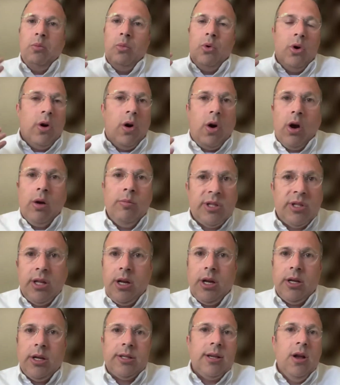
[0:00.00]
more arms
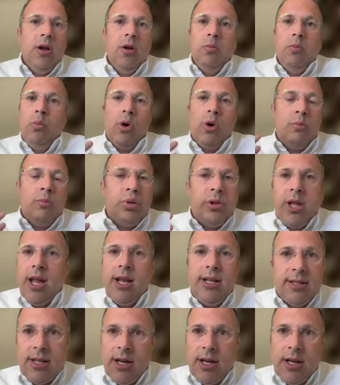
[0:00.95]
than us, more
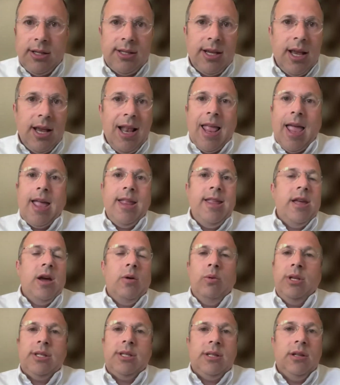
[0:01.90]
planes than us, and
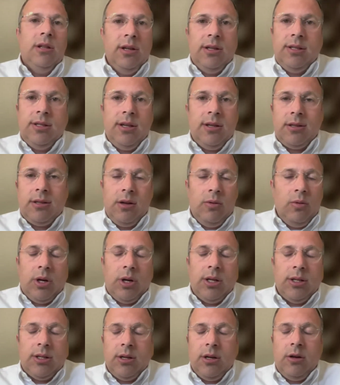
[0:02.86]
yet we still exist and
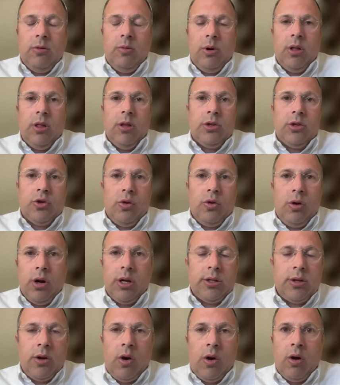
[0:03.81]
we're considered one of the
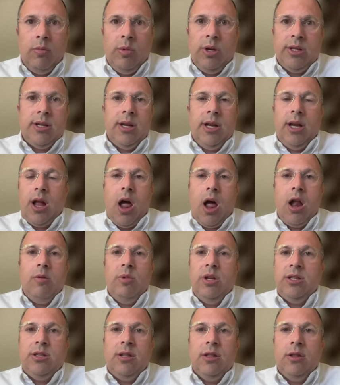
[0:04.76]
strongest armies and
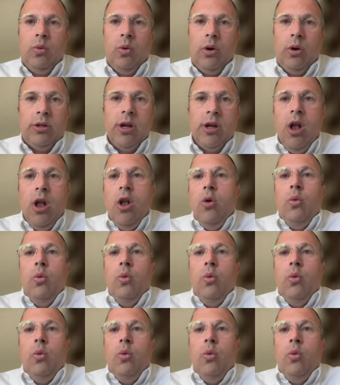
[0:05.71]
economies in the world.